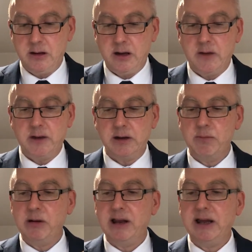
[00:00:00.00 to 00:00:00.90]
And then you
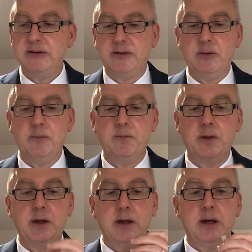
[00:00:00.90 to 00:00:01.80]
place them
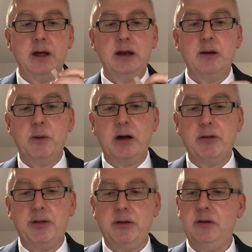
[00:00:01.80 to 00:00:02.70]
in your
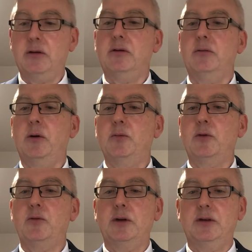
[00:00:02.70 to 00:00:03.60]
mouth. I don't remember
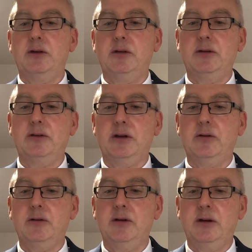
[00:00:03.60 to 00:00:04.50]
which way to do this
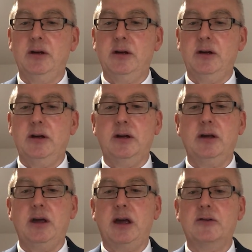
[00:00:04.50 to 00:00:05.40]
now.
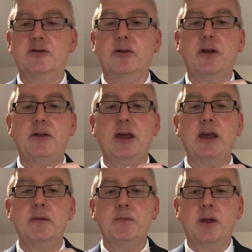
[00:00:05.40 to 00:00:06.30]
Yeah, so that
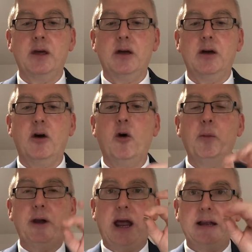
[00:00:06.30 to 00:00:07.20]
the
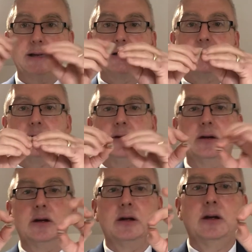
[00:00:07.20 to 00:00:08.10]
open ends
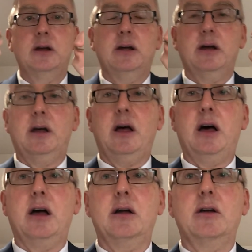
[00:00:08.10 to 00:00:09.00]

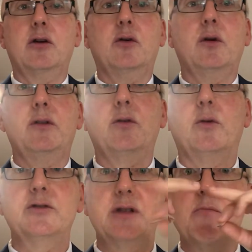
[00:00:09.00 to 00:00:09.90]
are going
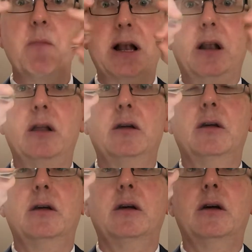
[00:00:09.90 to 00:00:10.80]
towards the middle
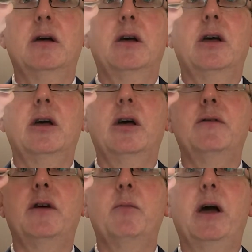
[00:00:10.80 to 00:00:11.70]

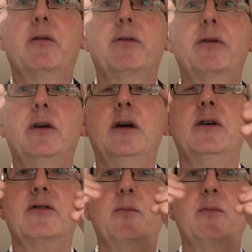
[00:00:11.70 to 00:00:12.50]
of your mouth. So